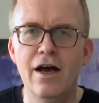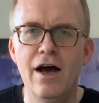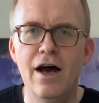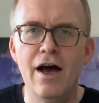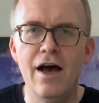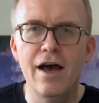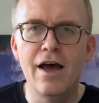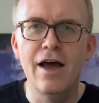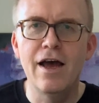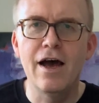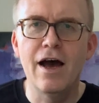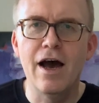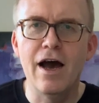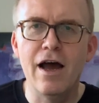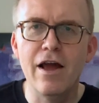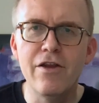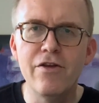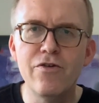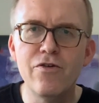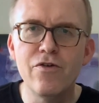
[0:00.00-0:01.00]

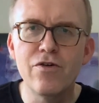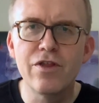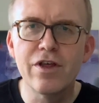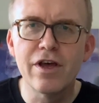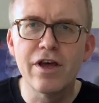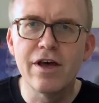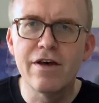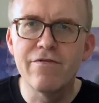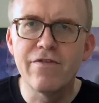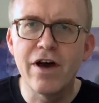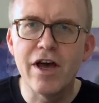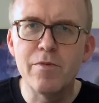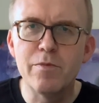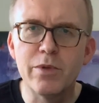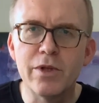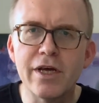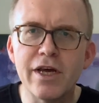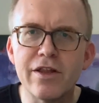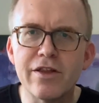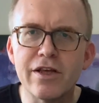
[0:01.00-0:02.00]
I know that if I
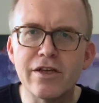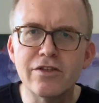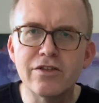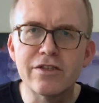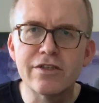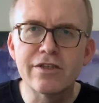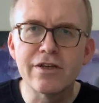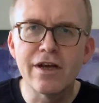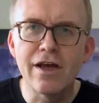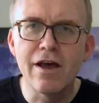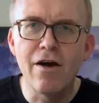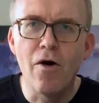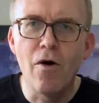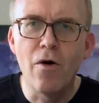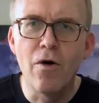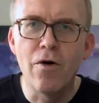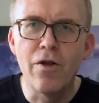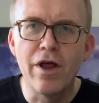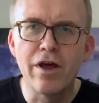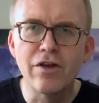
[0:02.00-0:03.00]
play this
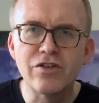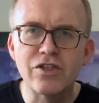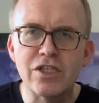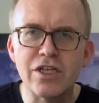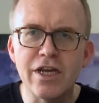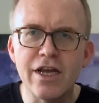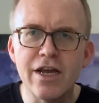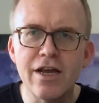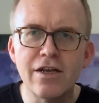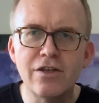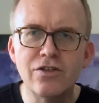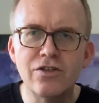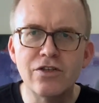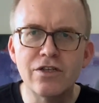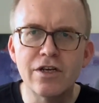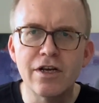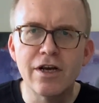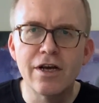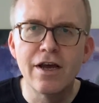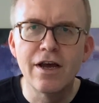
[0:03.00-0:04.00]
on a
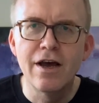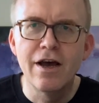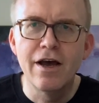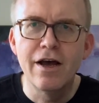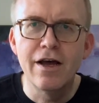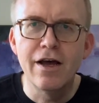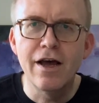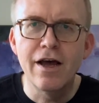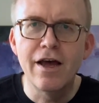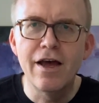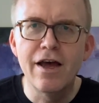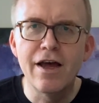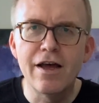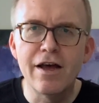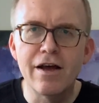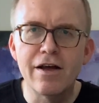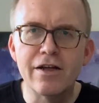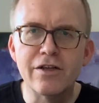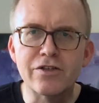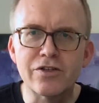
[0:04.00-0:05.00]
stage,
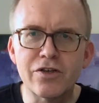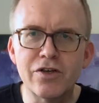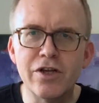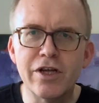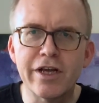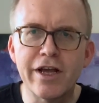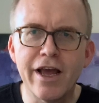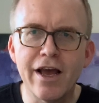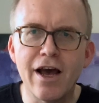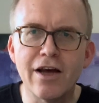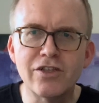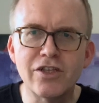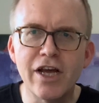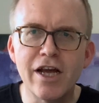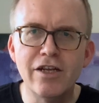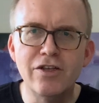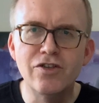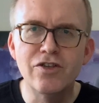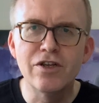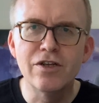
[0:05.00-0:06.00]
it's going to get
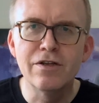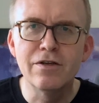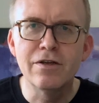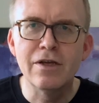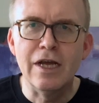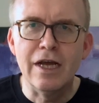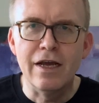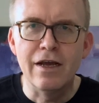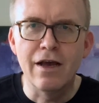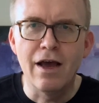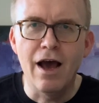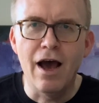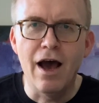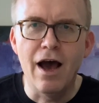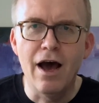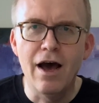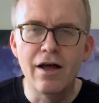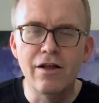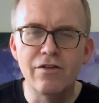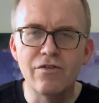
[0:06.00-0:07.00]
attention.
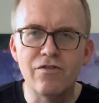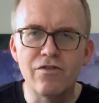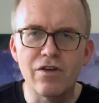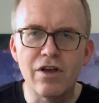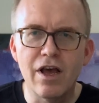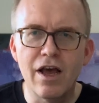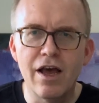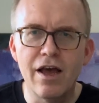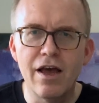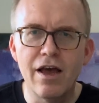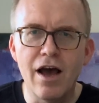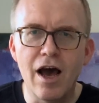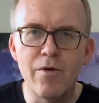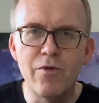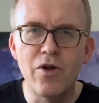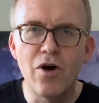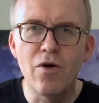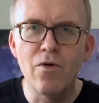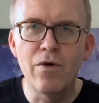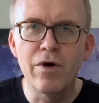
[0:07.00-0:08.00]
And I'm
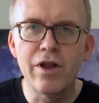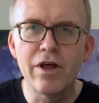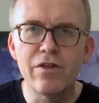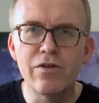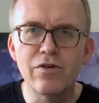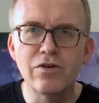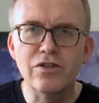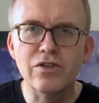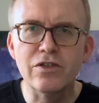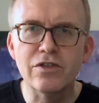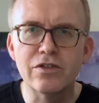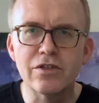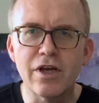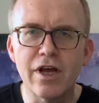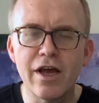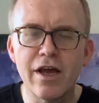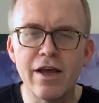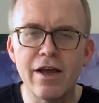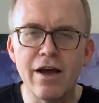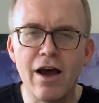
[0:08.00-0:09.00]
not one of those
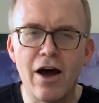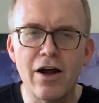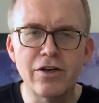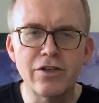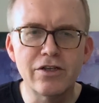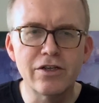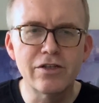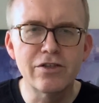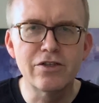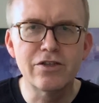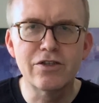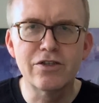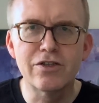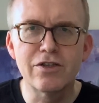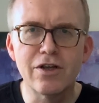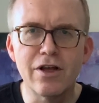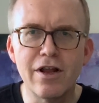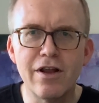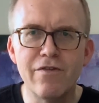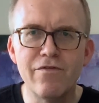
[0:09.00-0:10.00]

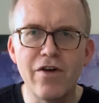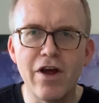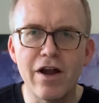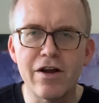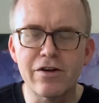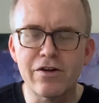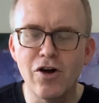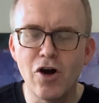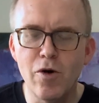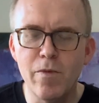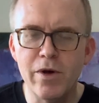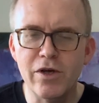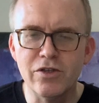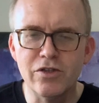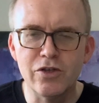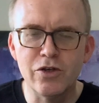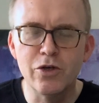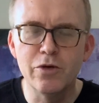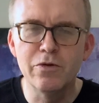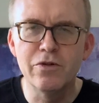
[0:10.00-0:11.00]
artists, in inverted commas,
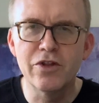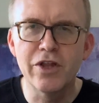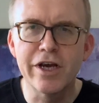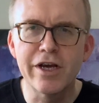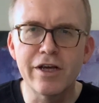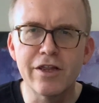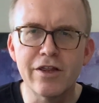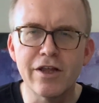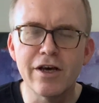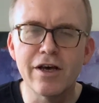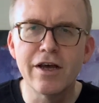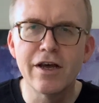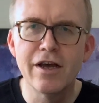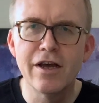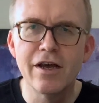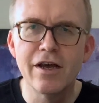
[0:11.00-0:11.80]
who think that